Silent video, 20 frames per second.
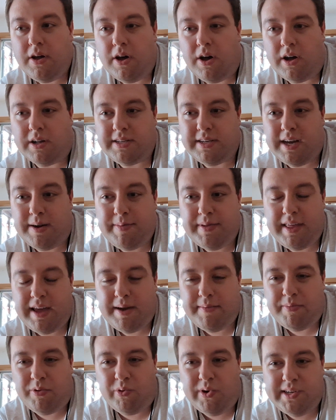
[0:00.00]
On top of
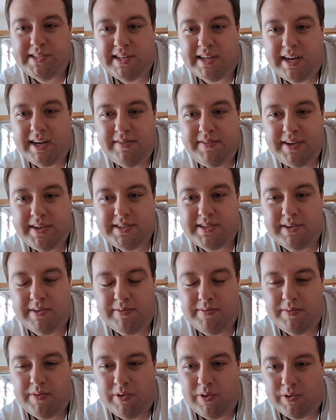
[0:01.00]
that, Poison Ivy's
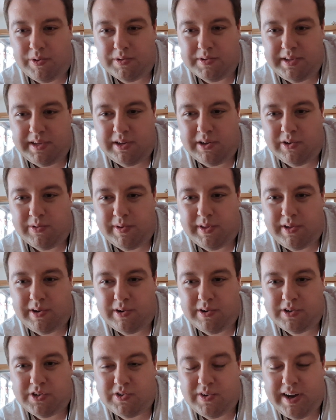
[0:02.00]
whole deal with
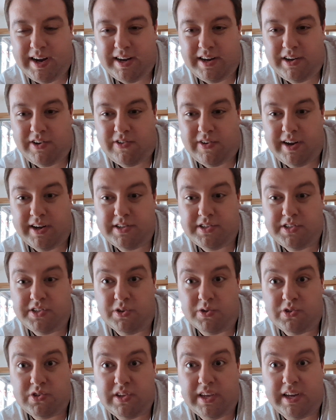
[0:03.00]
her trying to create
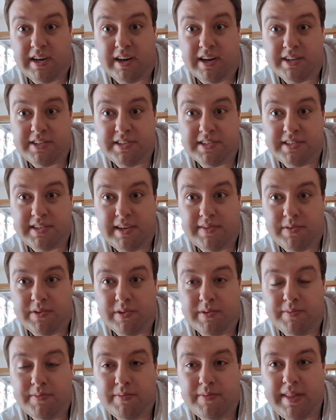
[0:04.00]
socially conscious
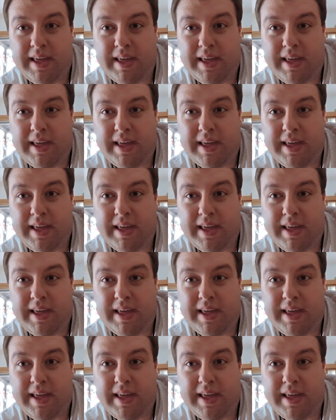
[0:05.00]
evil,